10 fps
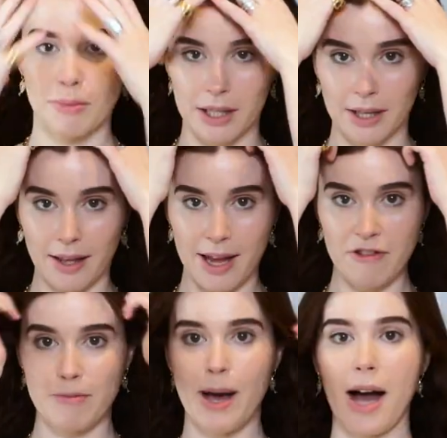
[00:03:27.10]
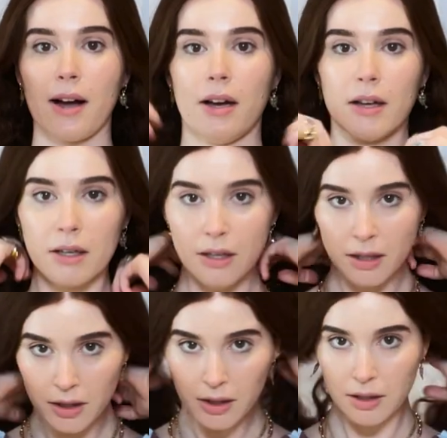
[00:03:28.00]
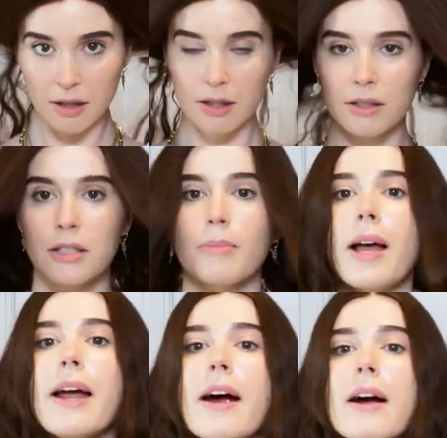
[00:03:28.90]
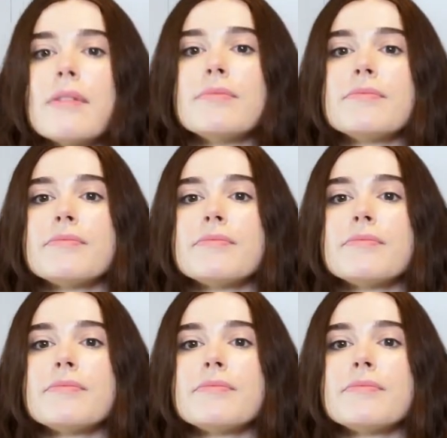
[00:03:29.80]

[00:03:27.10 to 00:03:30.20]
bring the life back to my hair.